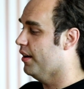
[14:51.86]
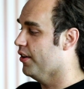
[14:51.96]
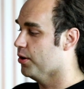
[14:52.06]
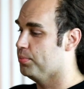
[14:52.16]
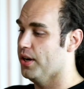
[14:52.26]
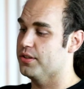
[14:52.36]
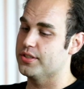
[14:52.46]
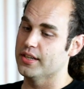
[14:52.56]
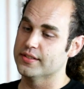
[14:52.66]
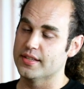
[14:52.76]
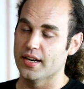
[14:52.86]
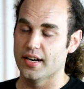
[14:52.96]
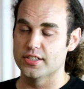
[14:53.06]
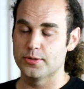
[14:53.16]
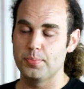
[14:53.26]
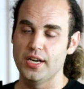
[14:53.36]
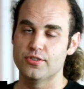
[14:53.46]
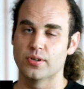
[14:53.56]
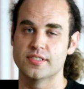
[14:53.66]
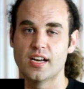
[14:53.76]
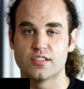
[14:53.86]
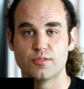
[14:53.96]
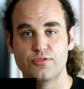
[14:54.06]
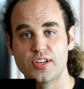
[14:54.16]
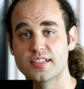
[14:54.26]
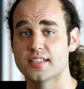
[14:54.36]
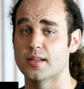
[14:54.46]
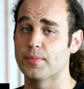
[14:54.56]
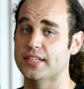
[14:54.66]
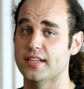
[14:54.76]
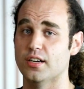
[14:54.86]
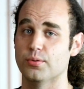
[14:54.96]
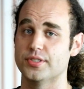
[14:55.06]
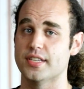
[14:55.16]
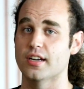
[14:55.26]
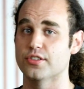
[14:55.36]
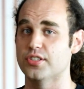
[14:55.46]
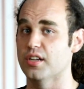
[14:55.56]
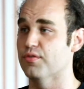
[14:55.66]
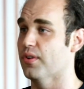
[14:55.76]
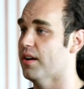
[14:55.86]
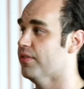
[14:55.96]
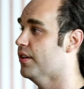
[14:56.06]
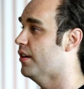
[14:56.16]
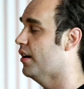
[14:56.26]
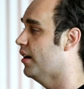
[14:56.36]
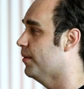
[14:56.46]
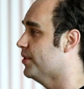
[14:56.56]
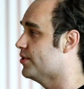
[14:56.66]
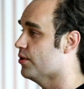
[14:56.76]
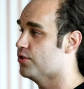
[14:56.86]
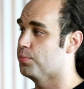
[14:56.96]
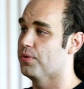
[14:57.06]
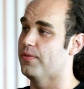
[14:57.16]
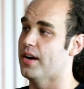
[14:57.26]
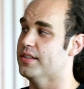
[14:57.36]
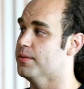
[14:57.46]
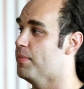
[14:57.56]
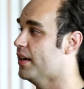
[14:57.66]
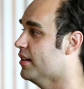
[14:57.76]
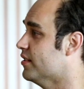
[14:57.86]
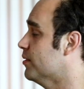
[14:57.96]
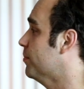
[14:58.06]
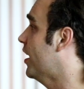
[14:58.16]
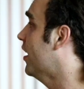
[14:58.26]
other blockchains that I just pay transaction fees and then my data will stay on chain forever. This also provides a mechanism